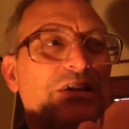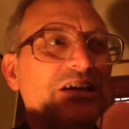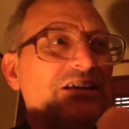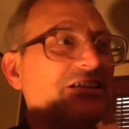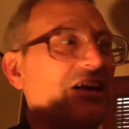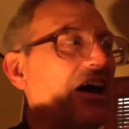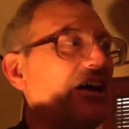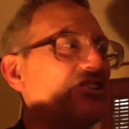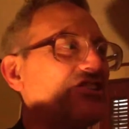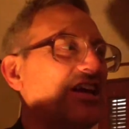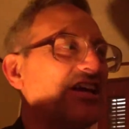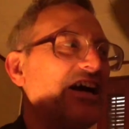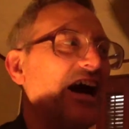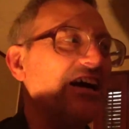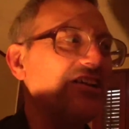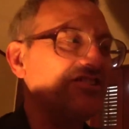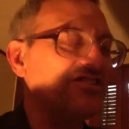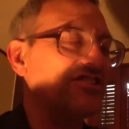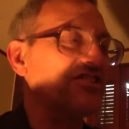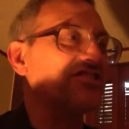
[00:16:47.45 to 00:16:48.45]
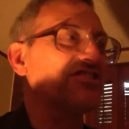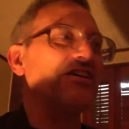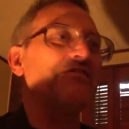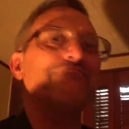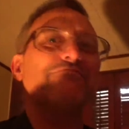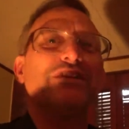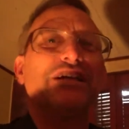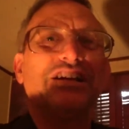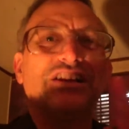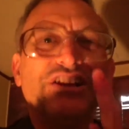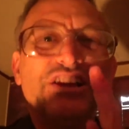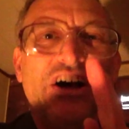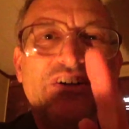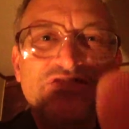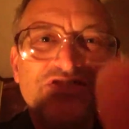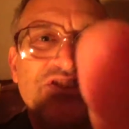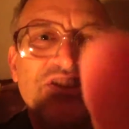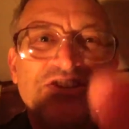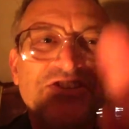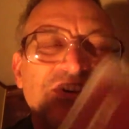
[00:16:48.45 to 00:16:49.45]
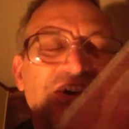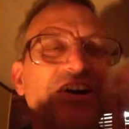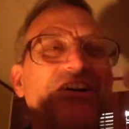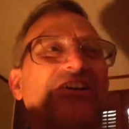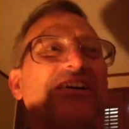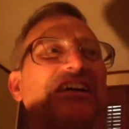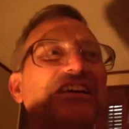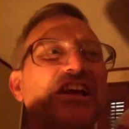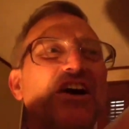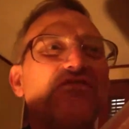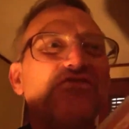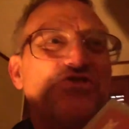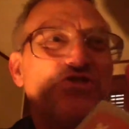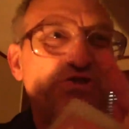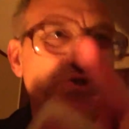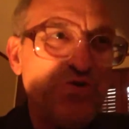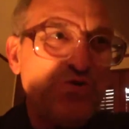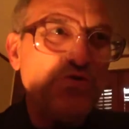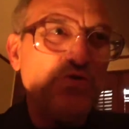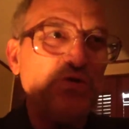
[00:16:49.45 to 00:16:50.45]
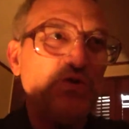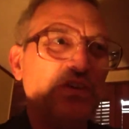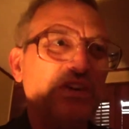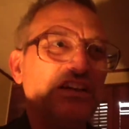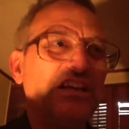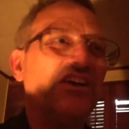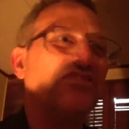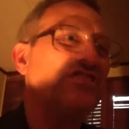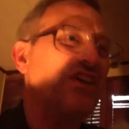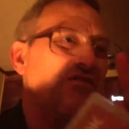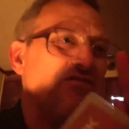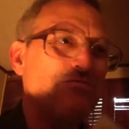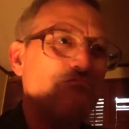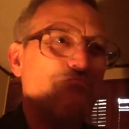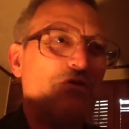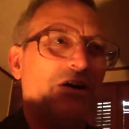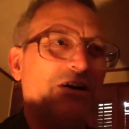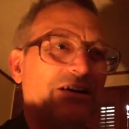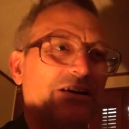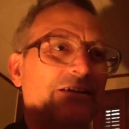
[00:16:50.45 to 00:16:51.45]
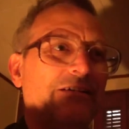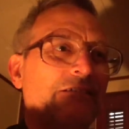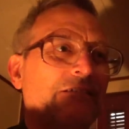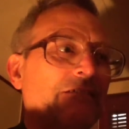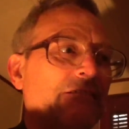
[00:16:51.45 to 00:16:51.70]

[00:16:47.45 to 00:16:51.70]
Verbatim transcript: He, he hates the sin, but he loves the sinner. He loves you. He loves everybody.